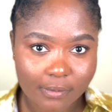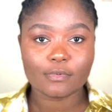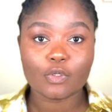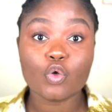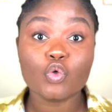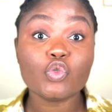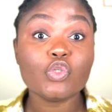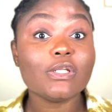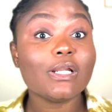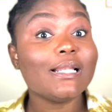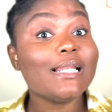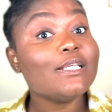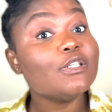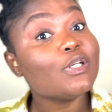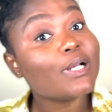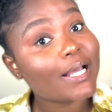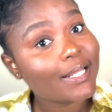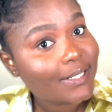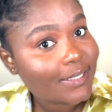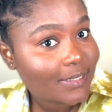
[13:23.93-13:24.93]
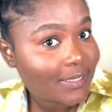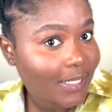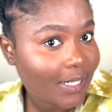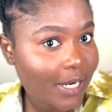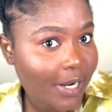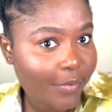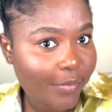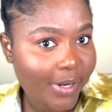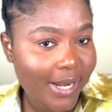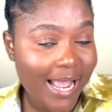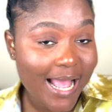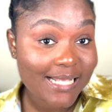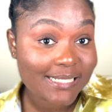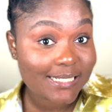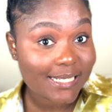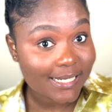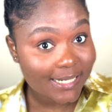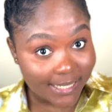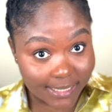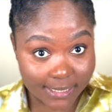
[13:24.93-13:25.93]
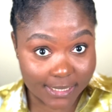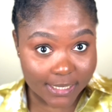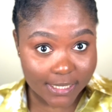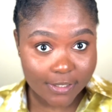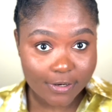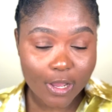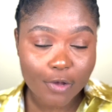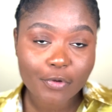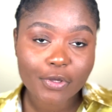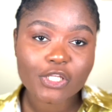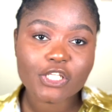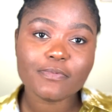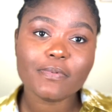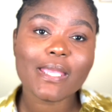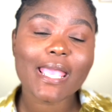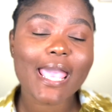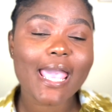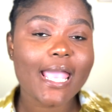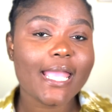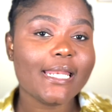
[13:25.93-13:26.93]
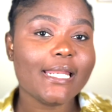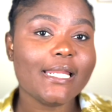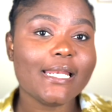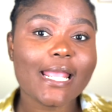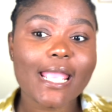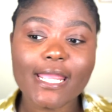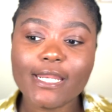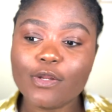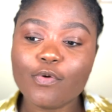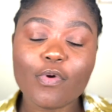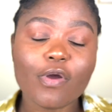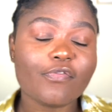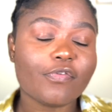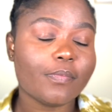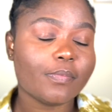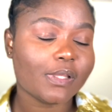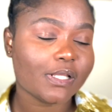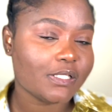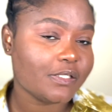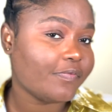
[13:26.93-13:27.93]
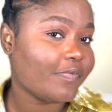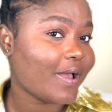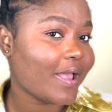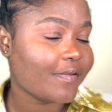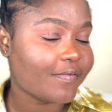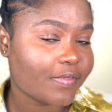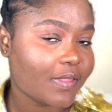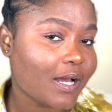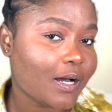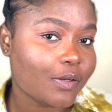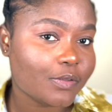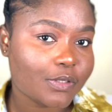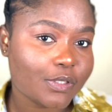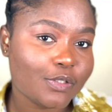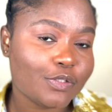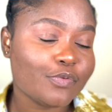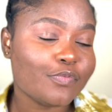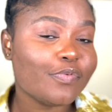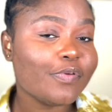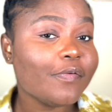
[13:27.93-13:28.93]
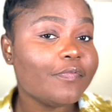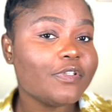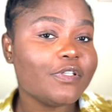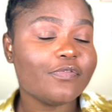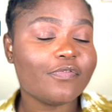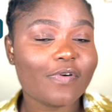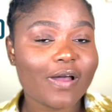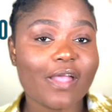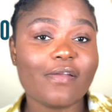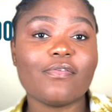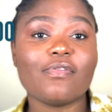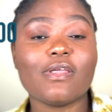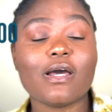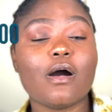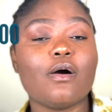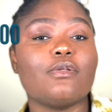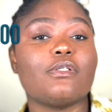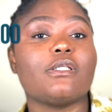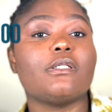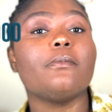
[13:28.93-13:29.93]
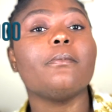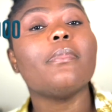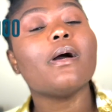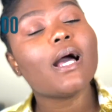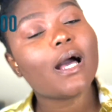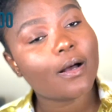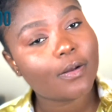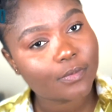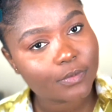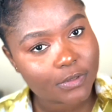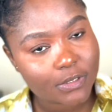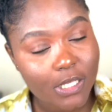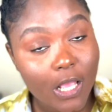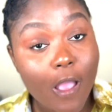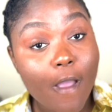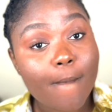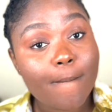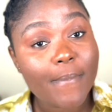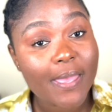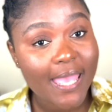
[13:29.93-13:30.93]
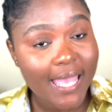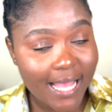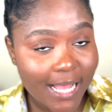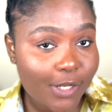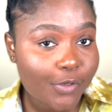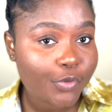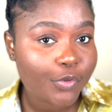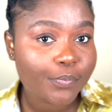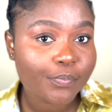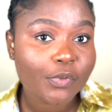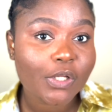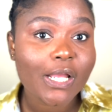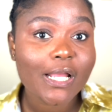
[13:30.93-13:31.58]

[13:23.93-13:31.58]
So now let's look at the salary. As a nanny, you're going to be earning anywhere from £35,000 to £55,000 per annum,